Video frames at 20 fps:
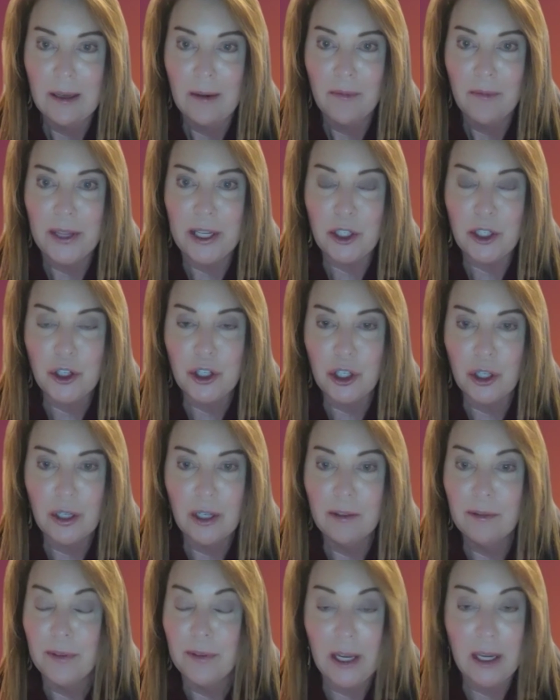that should
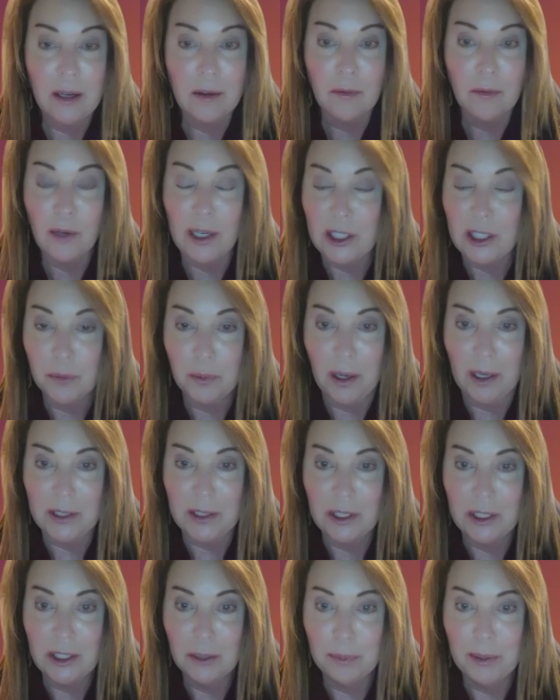have, in
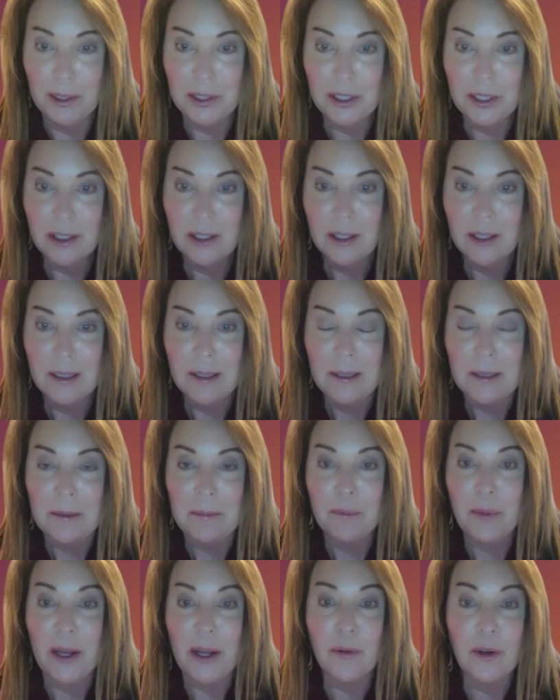Reciprocity's opinion,
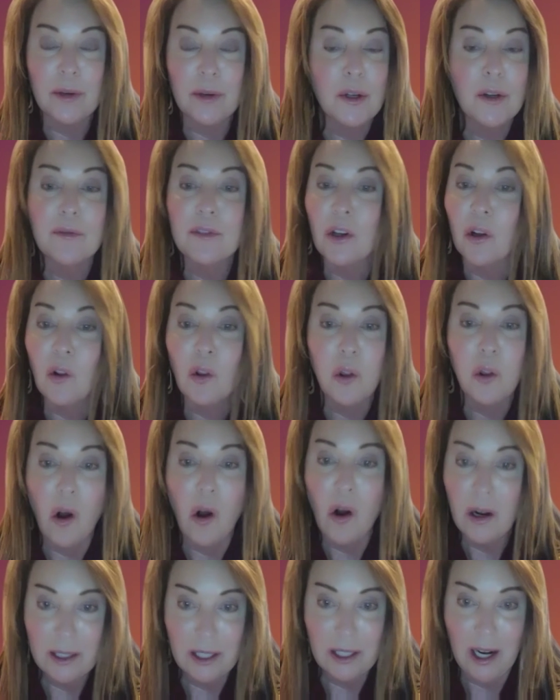been removed a
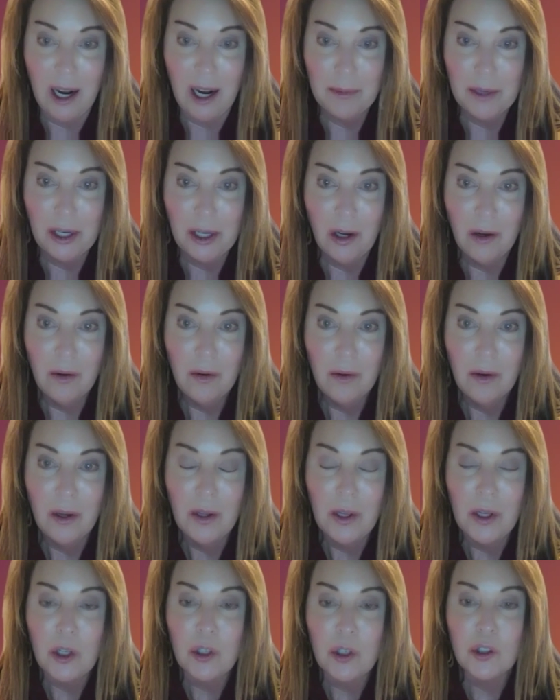long time ago.
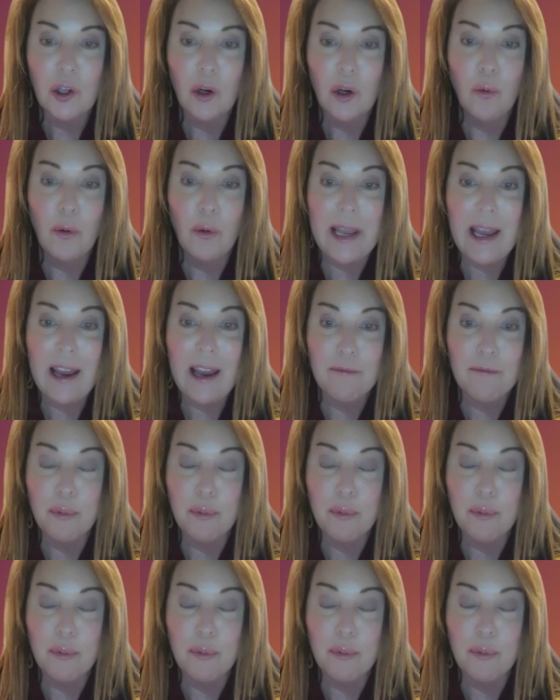So we have